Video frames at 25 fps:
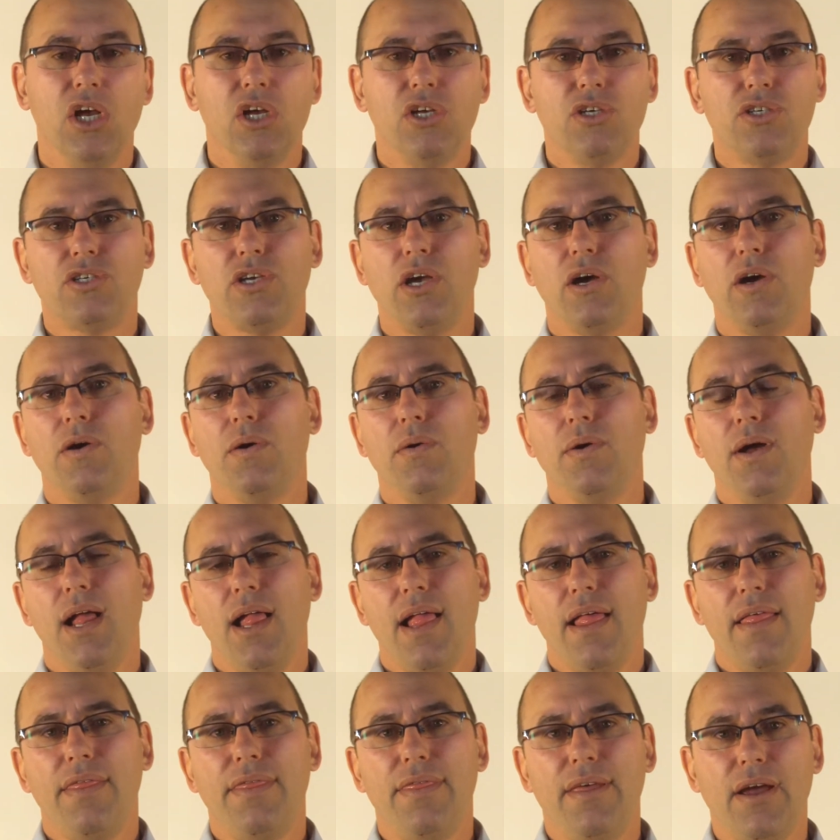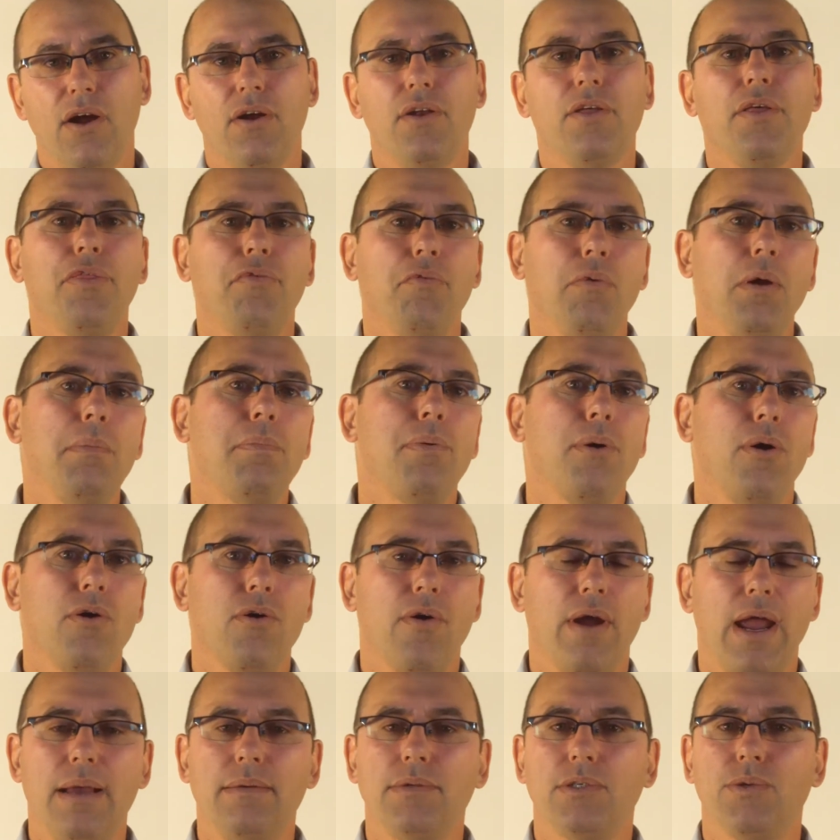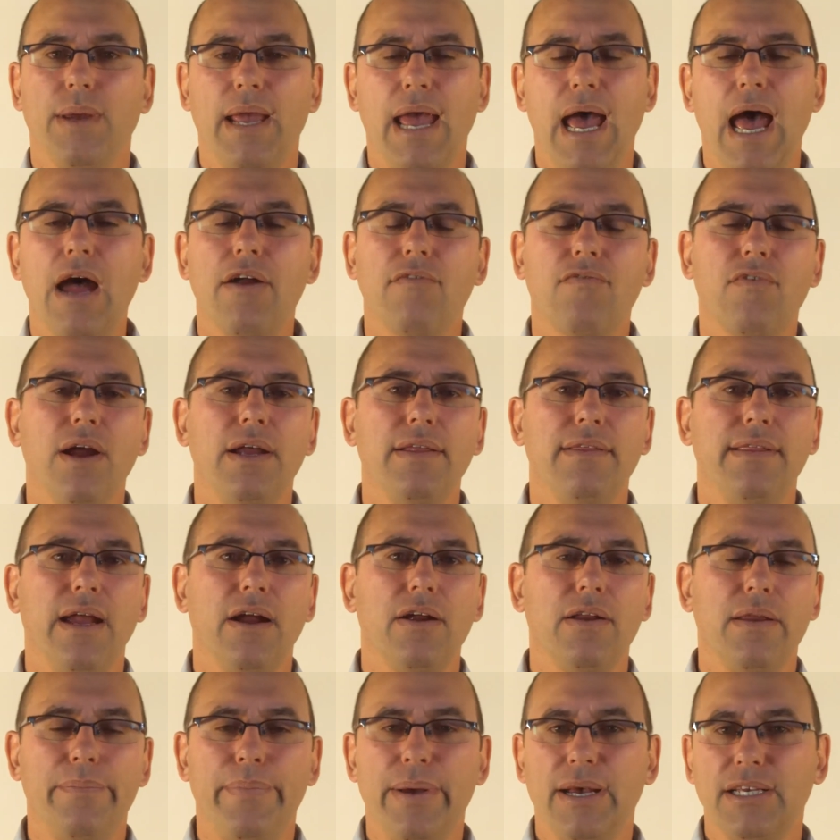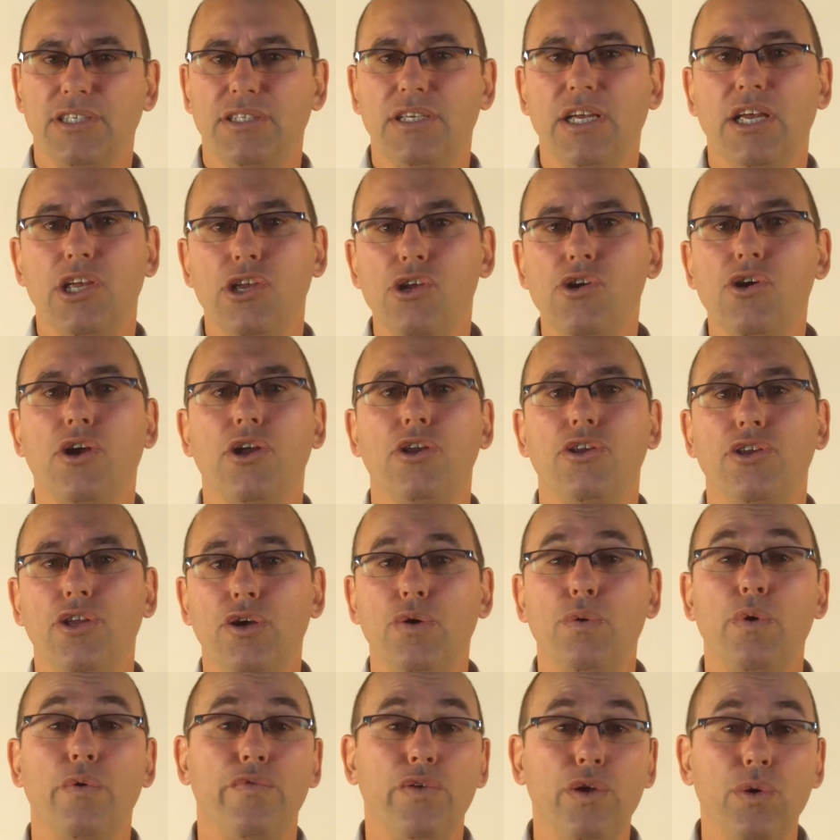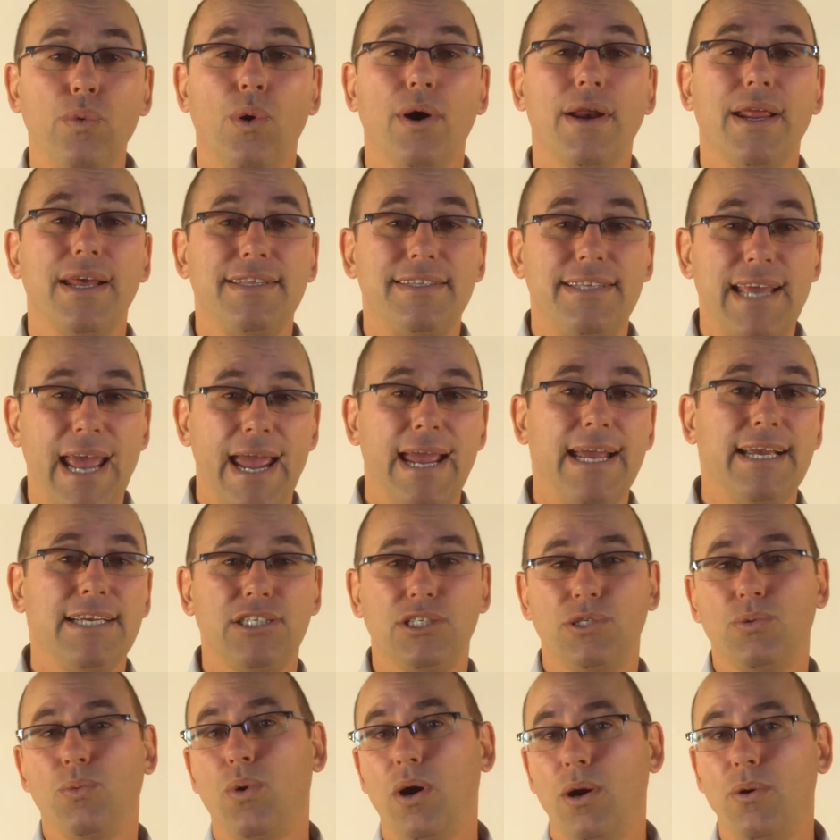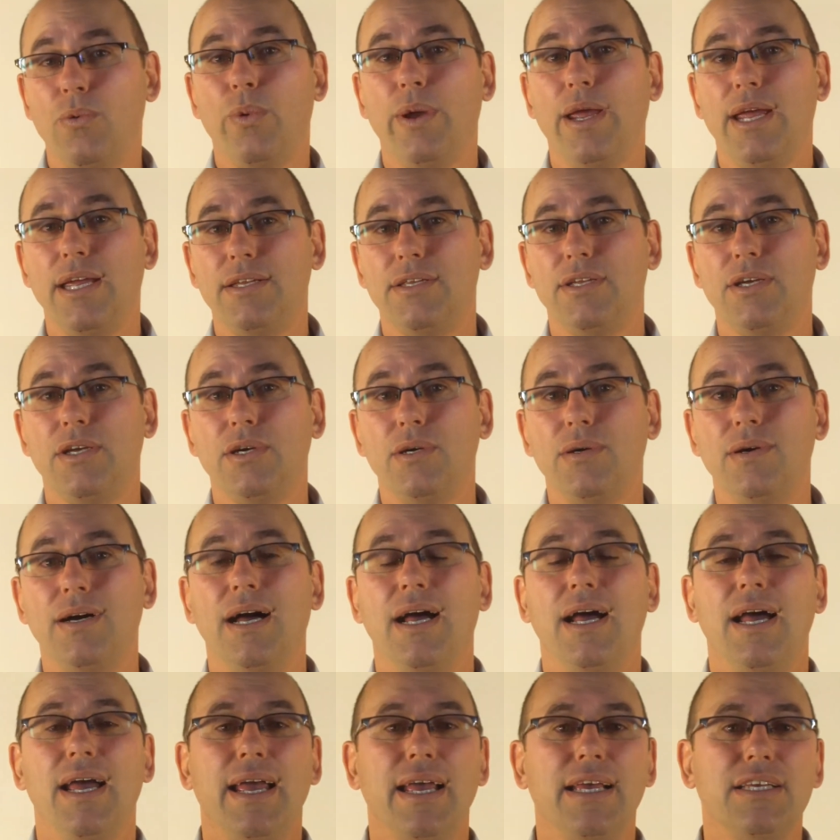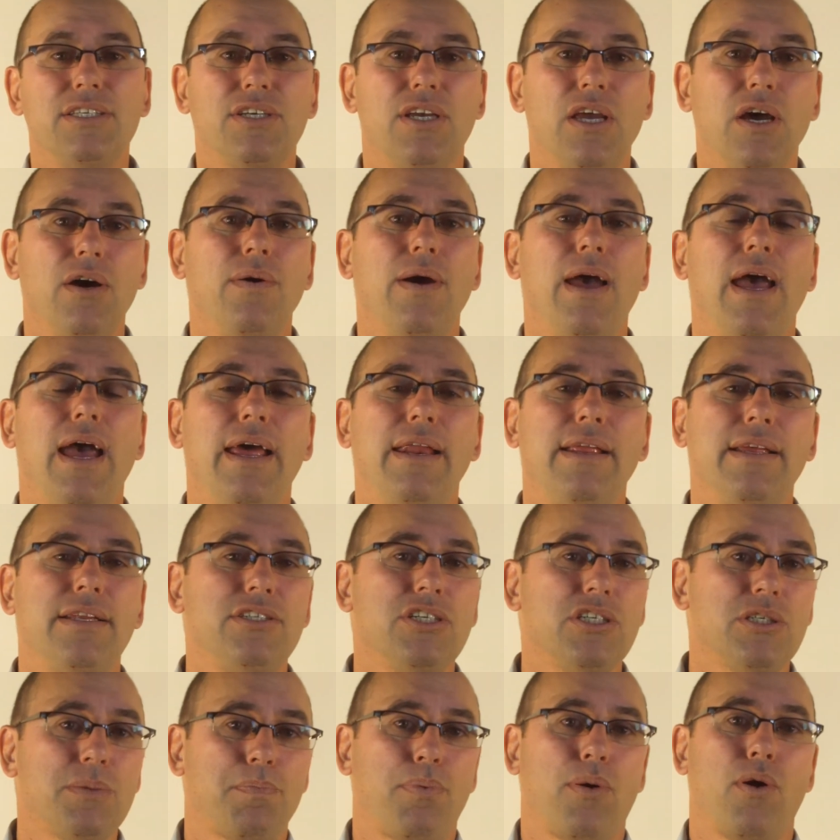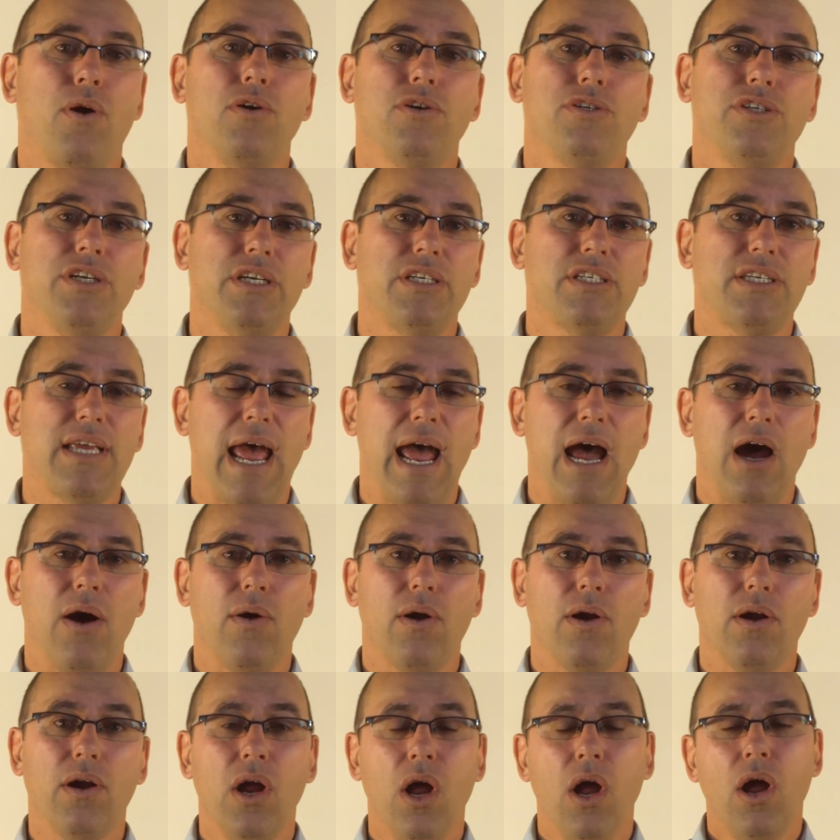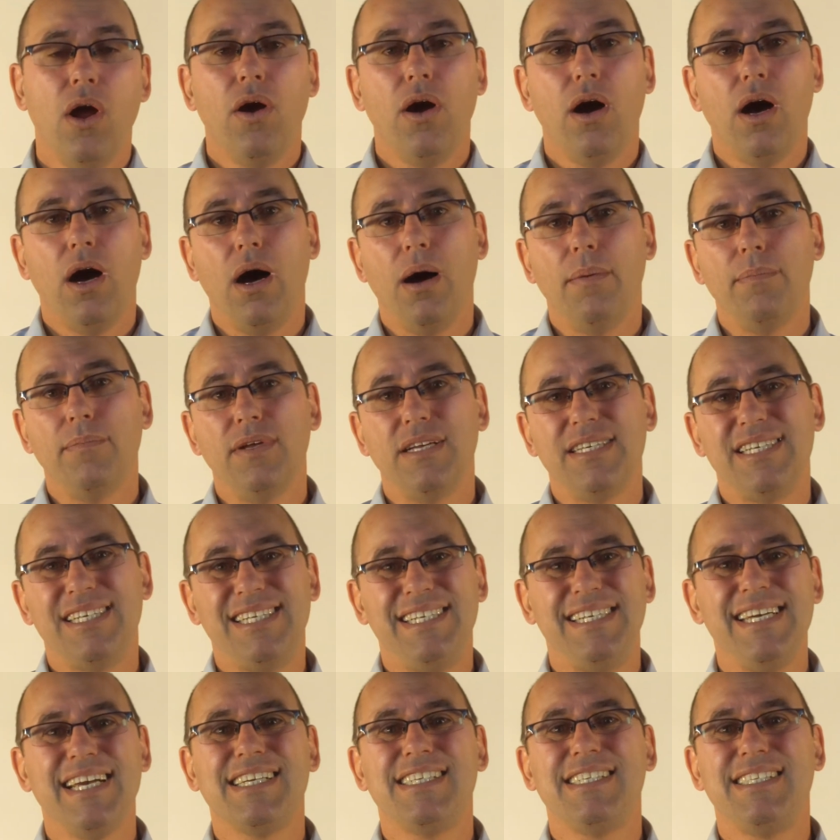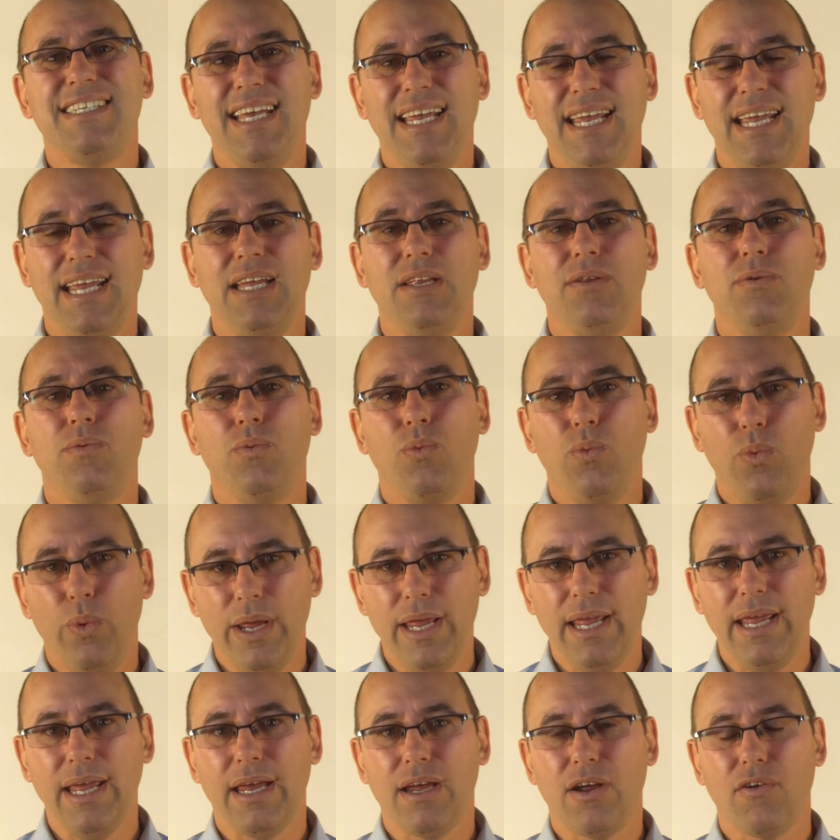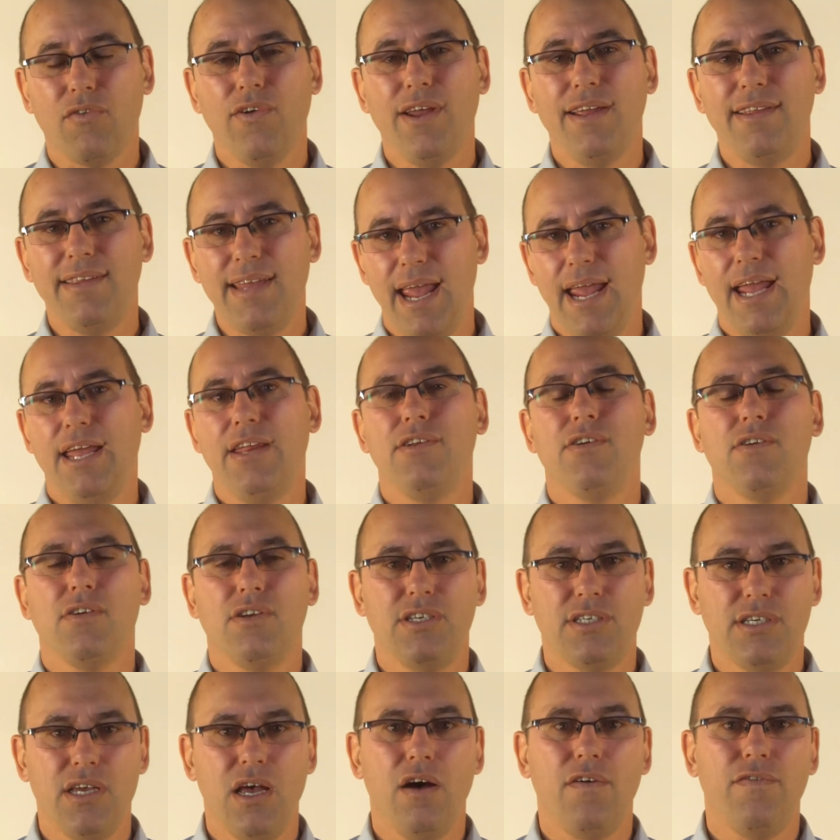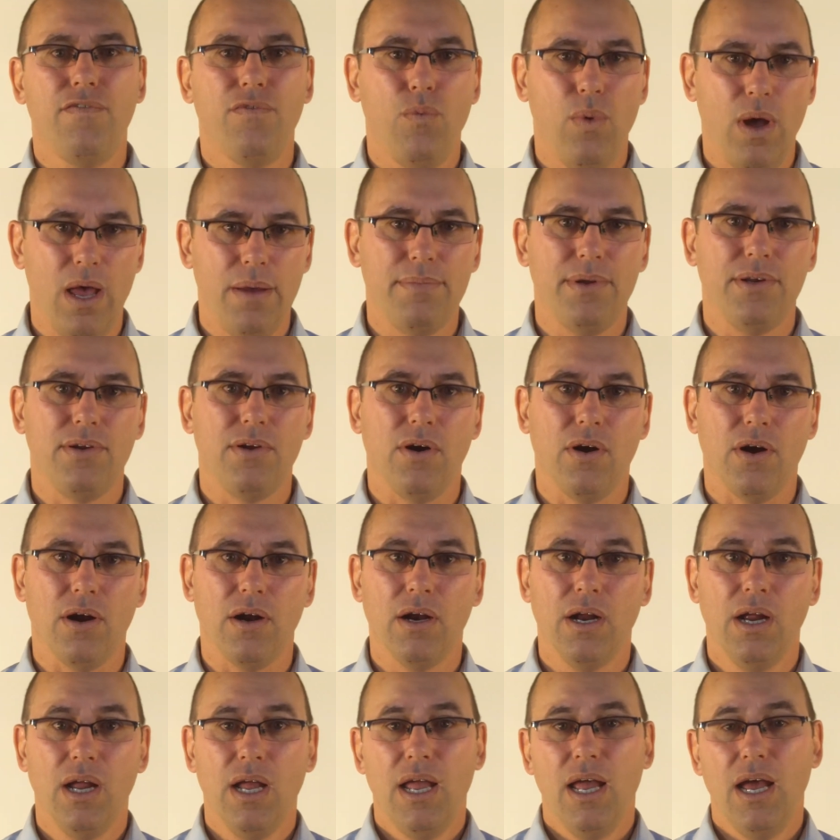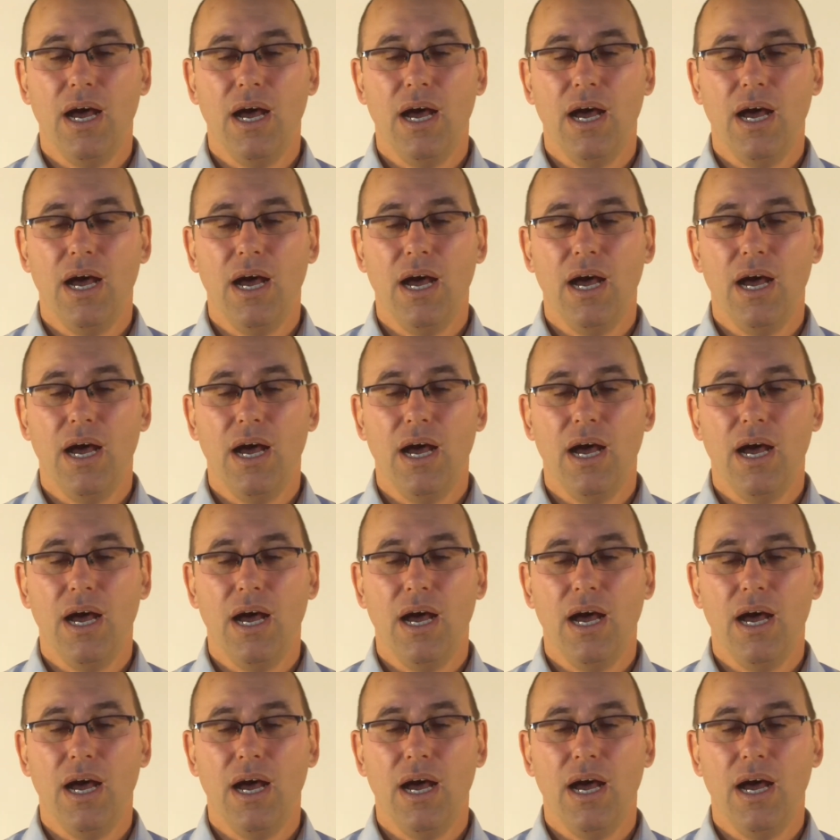So they're the three programs we have right there. And the best thing you can do if you want to taste what we do is go ahead and just purchase our 16-week um, Retain Yourself webinar.